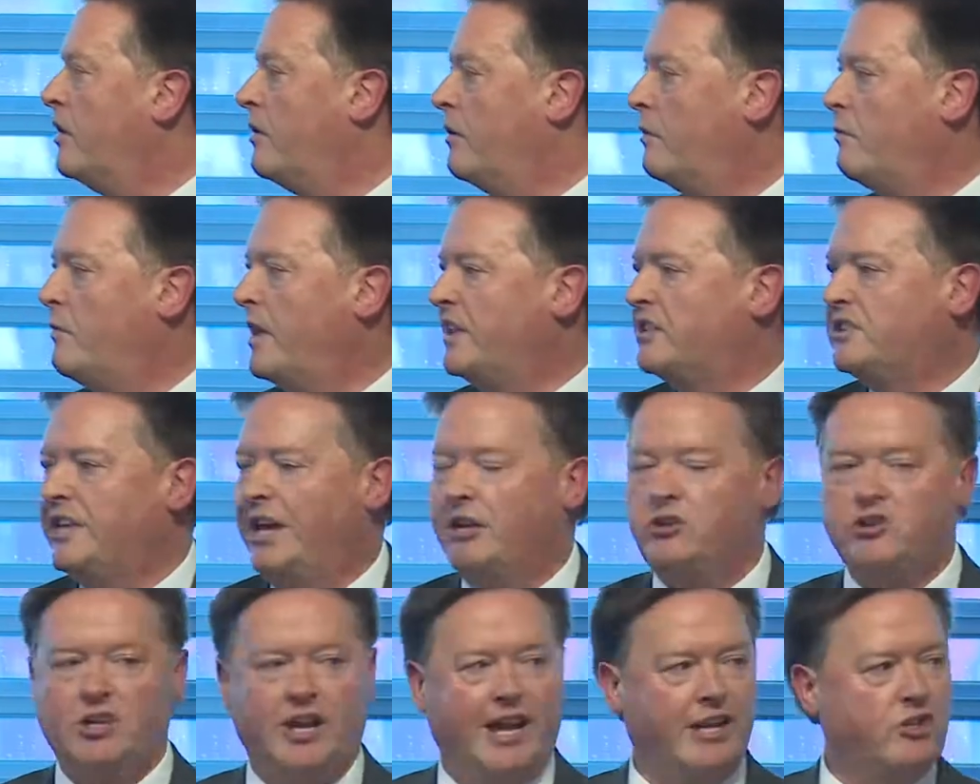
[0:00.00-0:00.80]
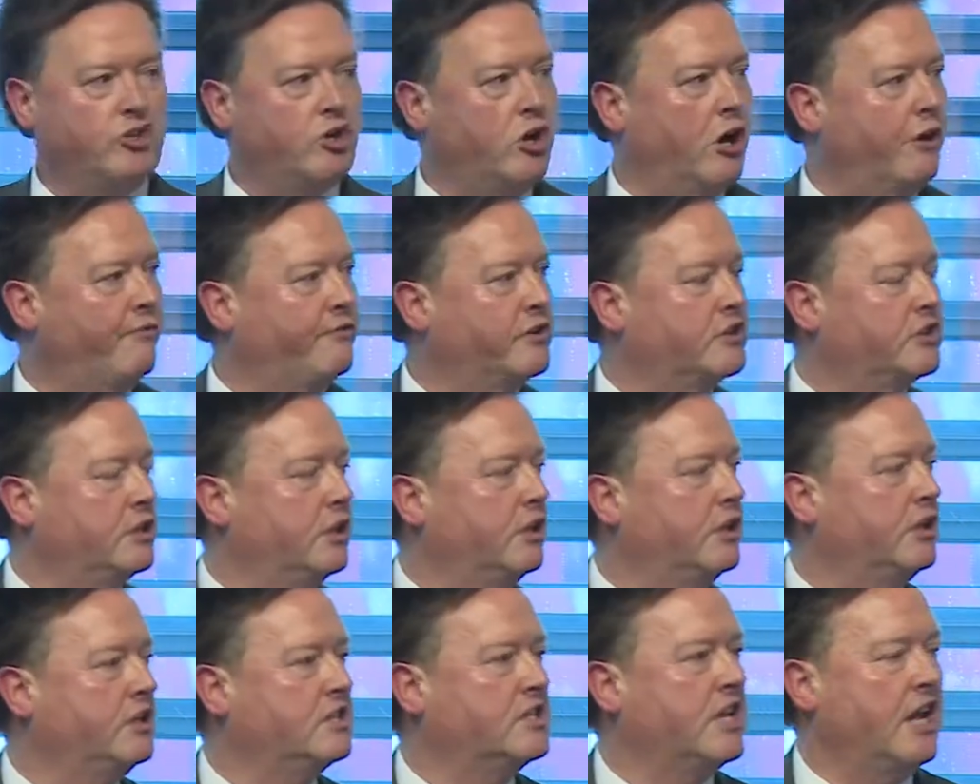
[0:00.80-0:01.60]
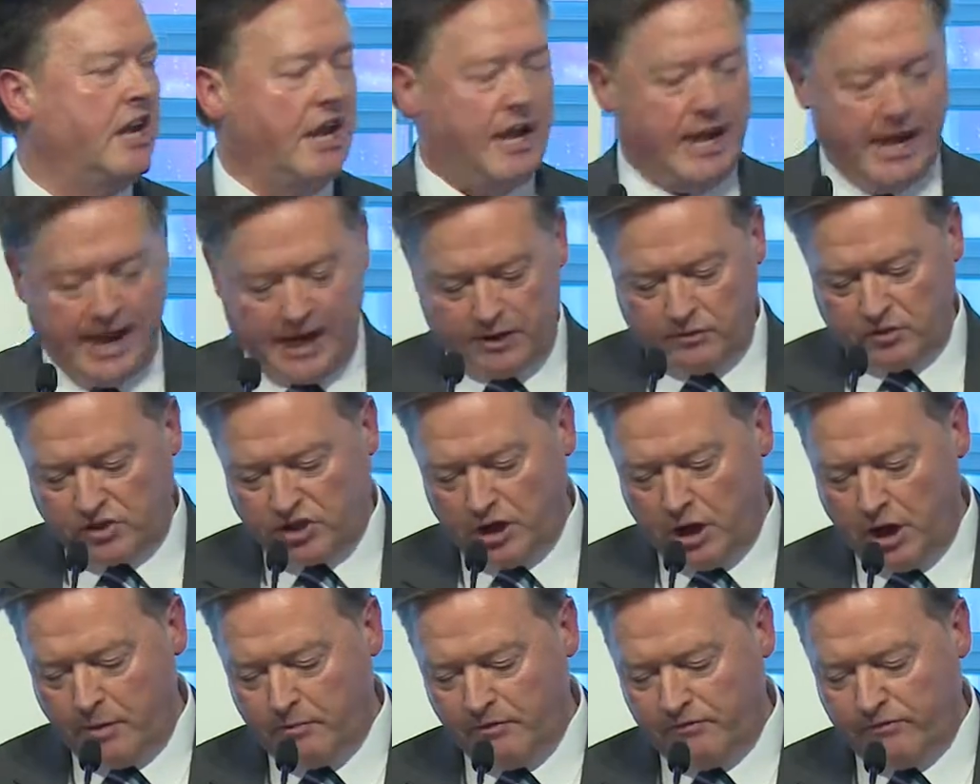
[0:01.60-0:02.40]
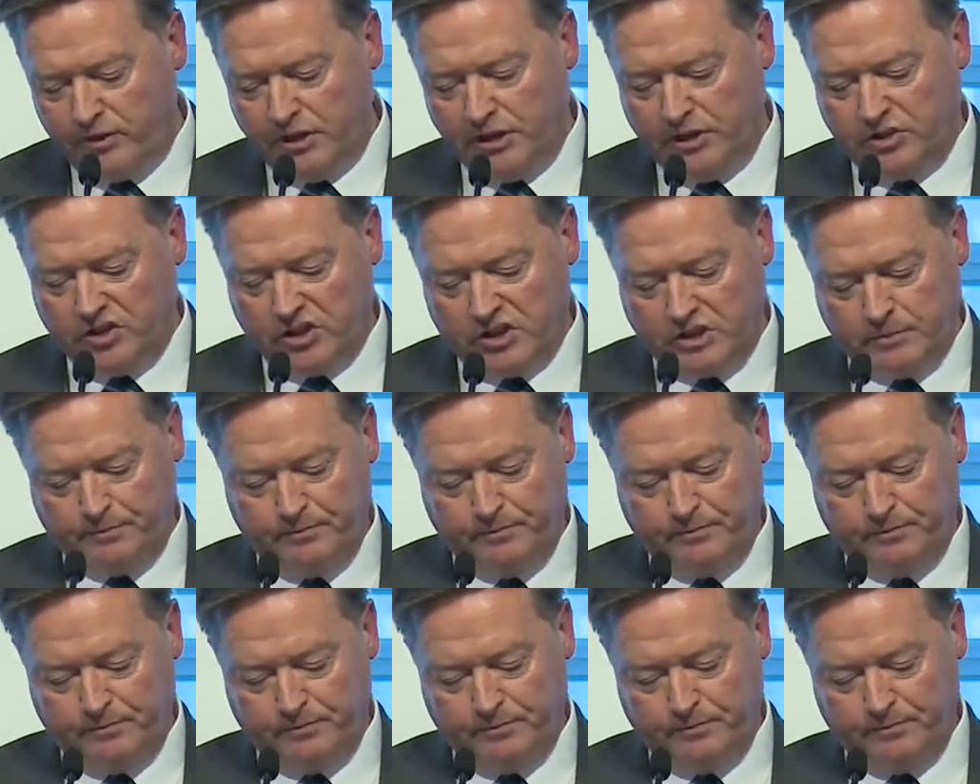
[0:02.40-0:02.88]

residential aged care facilities, and retirement villages.